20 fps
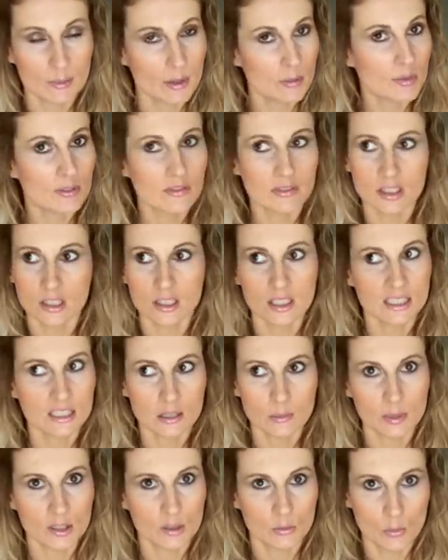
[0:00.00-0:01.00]
maybe even a
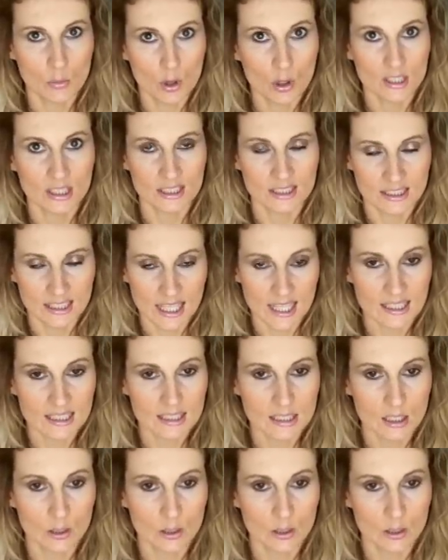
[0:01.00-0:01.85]
little bit more than that.